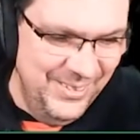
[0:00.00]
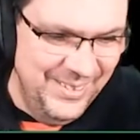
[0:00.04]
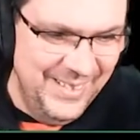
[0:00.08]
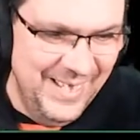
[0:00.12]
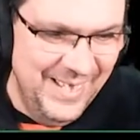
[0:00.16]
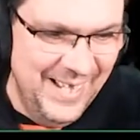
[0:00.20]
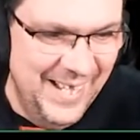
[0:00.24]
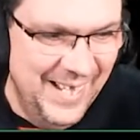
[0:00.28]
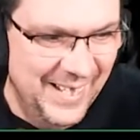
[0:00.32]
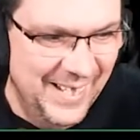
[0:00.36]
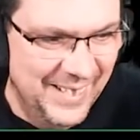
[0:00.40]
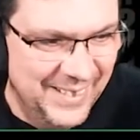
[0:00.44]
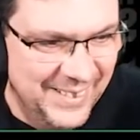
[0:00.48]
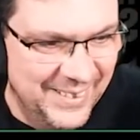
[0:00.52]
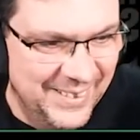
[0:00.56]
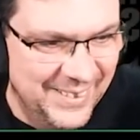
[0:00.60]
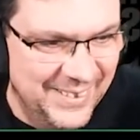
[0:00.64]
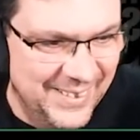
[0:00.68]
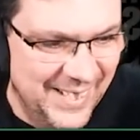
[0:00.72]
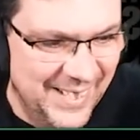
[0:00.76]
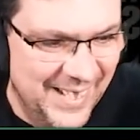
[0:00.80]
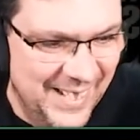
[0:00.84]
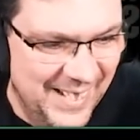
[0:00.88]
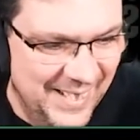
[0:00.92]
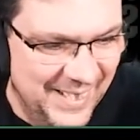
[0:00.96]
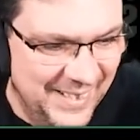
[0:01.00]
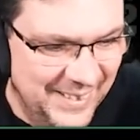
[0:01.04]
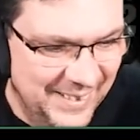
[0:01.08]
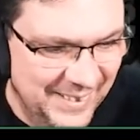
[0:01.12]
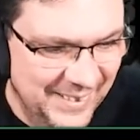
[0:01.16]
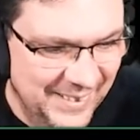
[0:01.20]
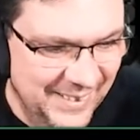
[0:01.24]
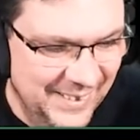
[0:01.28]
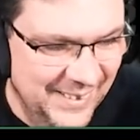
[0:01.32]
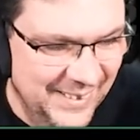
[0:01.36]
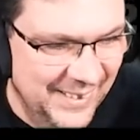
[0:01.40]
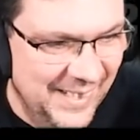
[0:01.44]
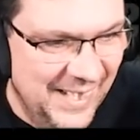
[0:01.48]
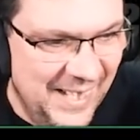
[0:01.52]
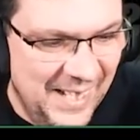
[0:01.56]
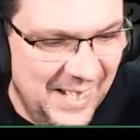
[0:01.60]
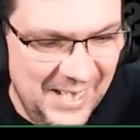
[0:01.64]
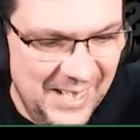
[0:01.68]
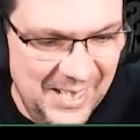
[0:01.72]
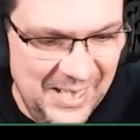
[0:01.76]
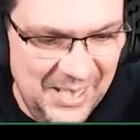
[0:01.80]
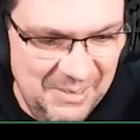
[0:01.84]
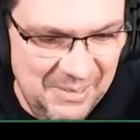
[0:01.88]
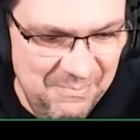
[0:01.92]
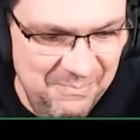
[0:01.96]
can't. You can't.
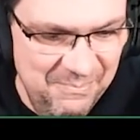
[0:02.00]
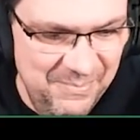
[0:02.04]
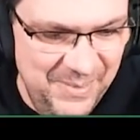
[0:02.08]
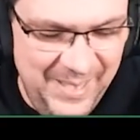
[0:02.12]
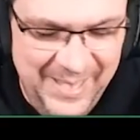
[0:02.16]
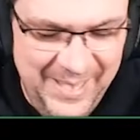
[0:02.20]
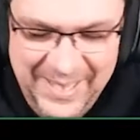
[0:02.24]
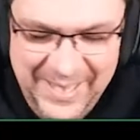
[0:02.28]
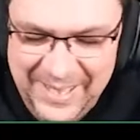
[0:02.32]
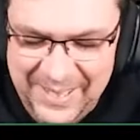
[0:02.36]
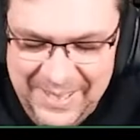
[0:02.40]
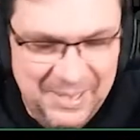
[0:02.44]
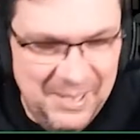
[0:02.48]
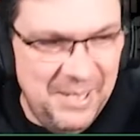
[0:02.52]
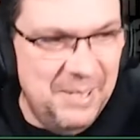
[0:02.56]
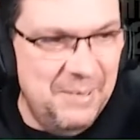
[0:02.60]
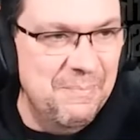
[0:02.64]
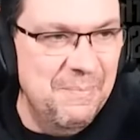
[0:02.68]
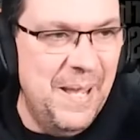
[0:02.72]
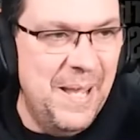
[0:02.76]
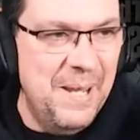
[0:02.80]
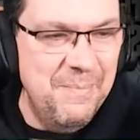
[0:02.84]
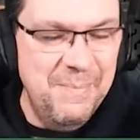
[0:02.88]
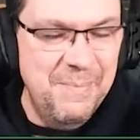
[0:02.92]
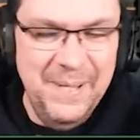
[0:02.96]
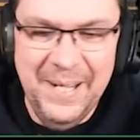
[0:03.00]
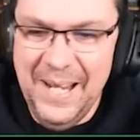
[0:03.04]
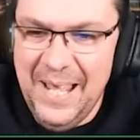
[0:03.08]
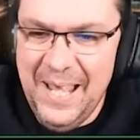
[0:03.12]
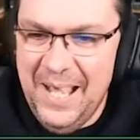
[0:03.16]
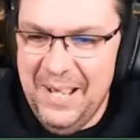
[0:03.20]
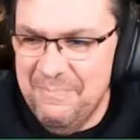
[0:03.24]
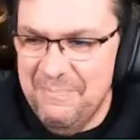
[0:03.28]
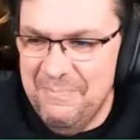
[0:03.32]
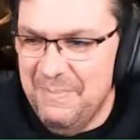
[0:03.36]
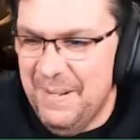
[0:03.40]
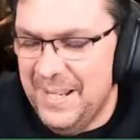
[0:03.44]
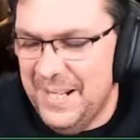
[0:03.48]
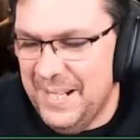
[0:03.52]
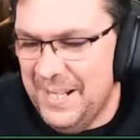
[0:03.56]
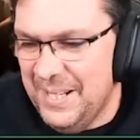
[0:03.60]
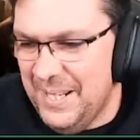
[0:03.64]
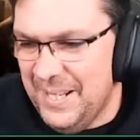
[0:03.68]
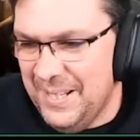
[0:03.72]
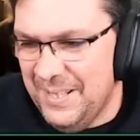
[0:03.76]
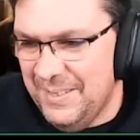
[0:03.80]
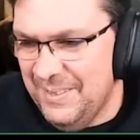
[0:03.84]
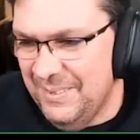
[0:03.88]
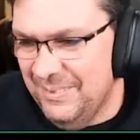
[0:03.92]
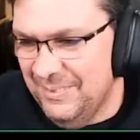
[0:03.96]
Um, it, it made me laugh, mate.
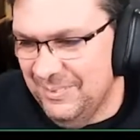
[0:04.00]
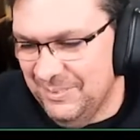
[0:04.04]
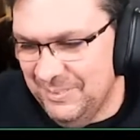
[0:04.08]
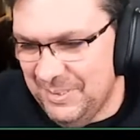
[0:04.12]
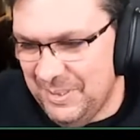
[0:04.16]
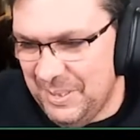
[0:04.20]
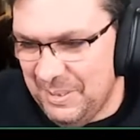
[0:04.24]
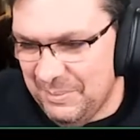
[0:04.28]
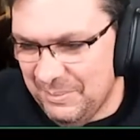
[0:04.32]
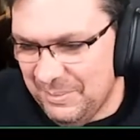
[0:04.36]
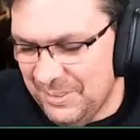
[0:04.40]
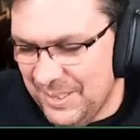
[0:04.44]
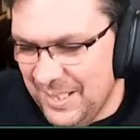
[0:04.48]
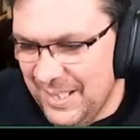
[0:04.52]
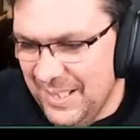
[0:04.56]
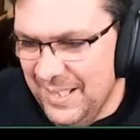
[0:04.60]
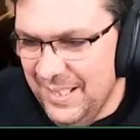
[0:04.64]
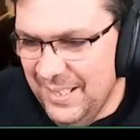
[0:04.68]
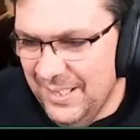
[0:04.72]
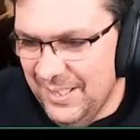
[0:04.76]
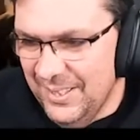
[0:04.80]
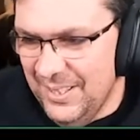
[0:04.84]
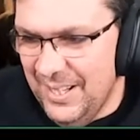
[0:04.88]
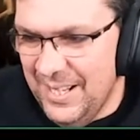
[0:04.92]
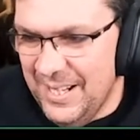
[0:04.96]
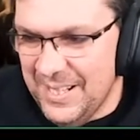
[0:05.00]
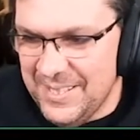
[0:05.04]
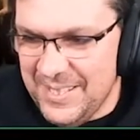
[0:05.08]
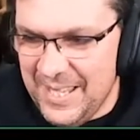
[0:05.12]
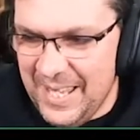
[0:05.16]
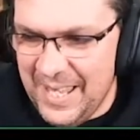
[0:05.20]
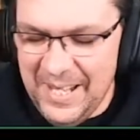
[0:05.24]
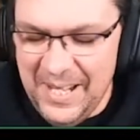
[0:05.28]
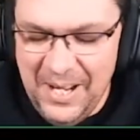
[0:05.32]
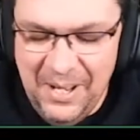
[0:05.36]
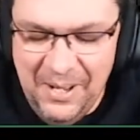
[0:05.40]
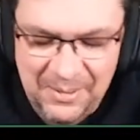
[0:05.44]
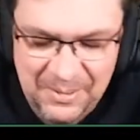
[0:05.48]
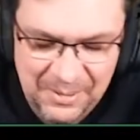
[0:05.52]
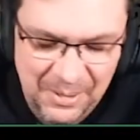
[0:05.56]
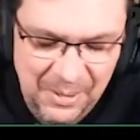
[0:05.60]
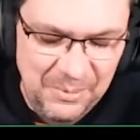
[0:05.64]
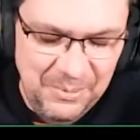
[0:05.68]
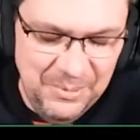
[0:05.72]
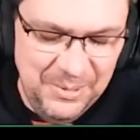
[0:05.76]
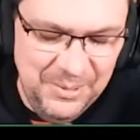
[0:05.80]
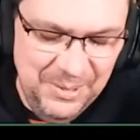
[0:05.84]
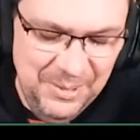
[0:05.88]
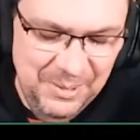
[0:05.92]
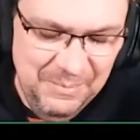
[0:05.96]
It, it, it was like I say, I, I
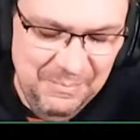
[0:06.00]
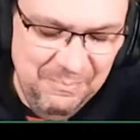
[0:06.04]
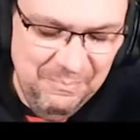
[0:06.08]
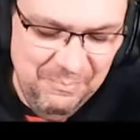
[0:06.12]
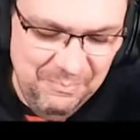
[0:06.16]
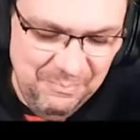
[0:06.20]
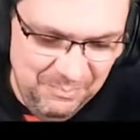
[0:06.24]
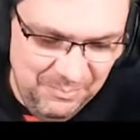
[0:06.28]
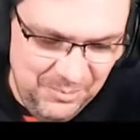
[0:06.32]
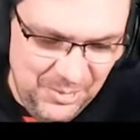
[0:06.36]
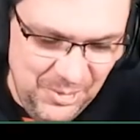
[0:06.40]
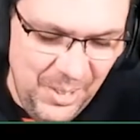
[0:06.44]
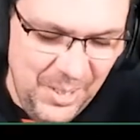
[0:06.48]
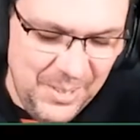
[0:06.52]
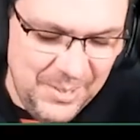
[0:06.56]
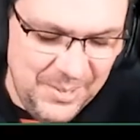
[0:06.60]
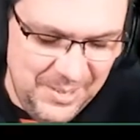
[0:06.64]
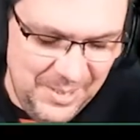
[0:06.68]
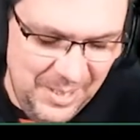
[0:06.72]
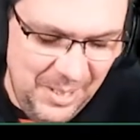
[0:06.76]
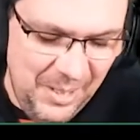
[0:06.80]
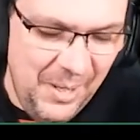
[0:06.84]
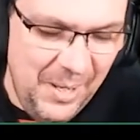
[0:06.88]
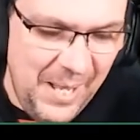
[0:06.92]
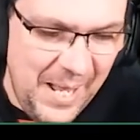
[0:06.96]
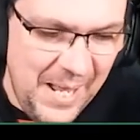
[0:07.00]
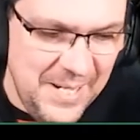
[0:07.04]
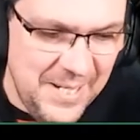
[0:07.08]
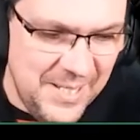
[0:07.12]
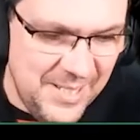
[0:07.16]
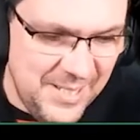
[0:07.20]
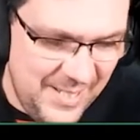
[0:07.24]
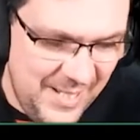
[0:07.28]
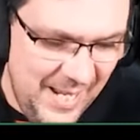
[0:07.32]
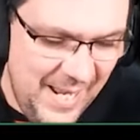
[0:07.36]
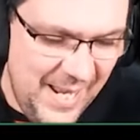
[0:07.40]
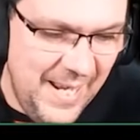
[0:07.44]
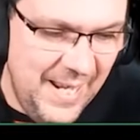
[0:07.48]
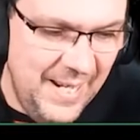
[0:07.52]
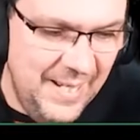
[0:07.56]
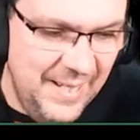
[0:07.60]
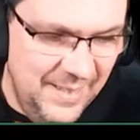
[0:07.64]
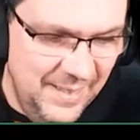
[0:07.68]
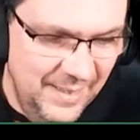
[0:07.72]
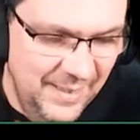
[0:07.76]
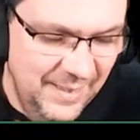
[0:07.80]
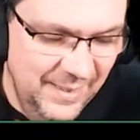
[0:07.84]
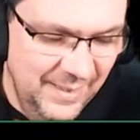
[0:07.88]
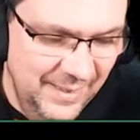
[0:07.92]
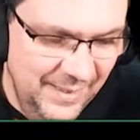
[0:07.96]
was. So I understand
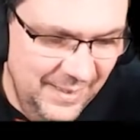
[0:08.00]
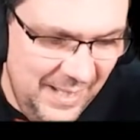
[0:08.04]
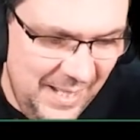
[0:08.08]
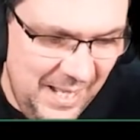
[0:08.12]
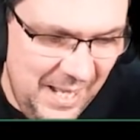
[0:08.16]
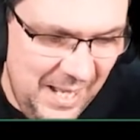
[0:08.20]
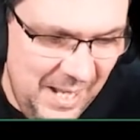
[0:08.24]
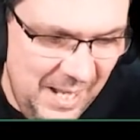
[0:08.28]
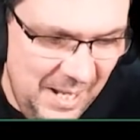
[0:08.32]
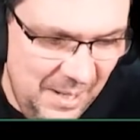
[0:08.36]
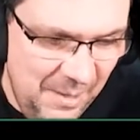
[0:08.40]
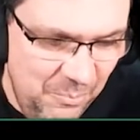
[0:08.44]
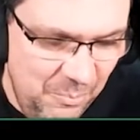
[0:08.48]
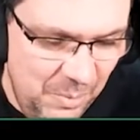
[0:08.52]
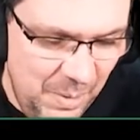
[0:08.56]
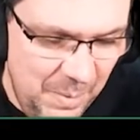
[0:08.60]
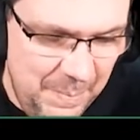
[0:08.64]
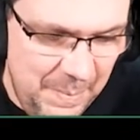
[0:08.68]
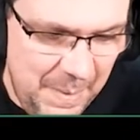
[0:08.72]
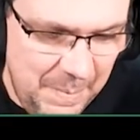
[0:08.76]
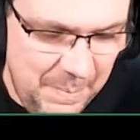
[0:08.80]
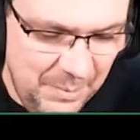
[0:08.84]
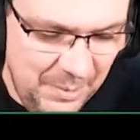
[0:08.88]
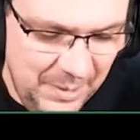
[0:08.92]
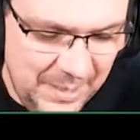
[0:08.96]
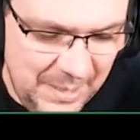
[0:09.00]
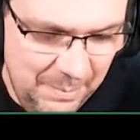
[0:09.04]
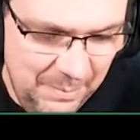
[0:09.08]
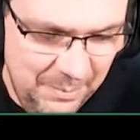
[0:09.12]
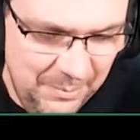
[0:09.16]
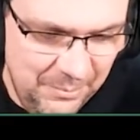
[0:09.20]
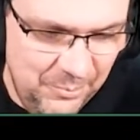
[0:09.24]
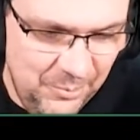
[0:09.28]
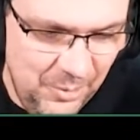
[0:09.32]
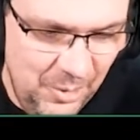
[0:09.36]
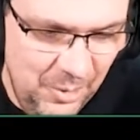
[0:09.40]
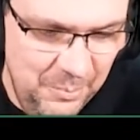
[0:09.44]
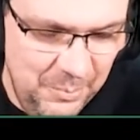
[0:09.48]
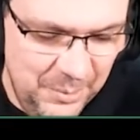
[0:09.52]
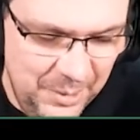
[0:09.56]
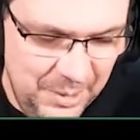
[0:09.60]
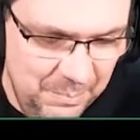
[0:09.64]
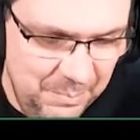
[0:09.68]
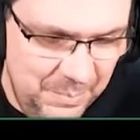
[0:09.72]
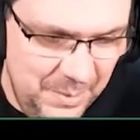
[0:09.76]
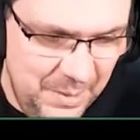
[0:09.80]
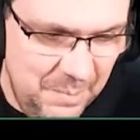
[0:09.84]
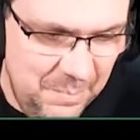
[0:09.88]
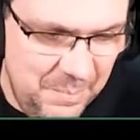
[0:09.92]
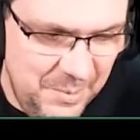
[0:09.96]
uh, where people are coming from. It can
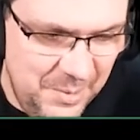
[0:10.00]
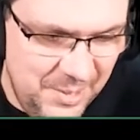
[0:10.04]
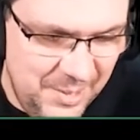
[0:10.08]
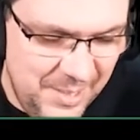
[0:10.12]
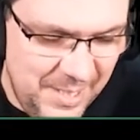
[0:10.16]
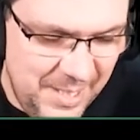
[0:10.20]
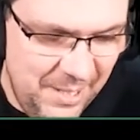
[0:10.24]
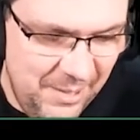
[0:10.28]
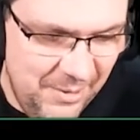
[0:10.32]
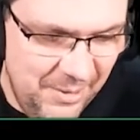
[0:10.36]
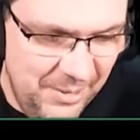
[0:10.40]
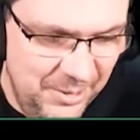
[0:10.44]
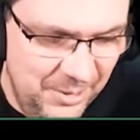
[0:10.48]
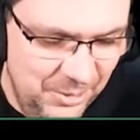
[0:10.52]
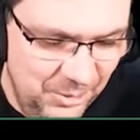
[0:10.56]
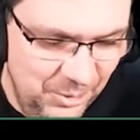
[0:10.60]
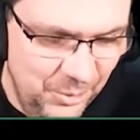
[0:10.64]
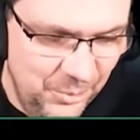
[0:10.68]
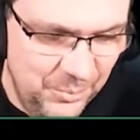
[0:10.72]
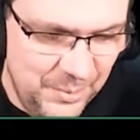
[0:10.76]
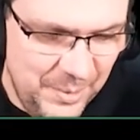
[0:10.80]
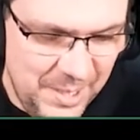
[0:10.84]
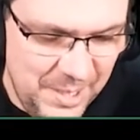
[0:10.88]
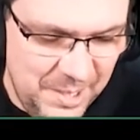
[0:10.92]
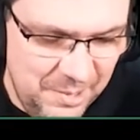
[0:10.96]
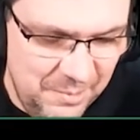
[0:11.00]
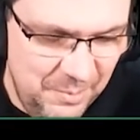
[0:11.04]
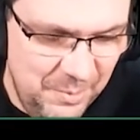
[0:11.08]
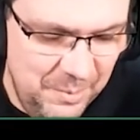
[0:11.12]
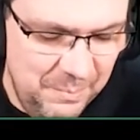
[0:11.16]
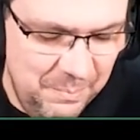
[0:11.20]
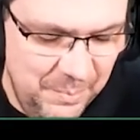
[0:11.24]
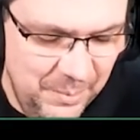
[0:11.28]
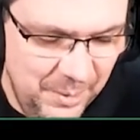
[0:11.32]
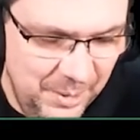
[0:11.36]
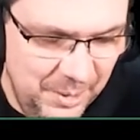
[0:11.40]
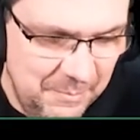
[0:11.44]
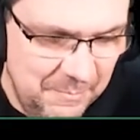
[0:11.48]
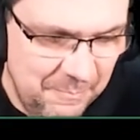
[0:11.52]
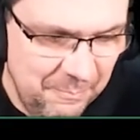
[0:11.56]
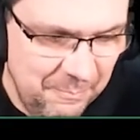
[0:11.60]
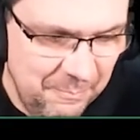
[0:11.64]
be a bit scary and all the rest of it, but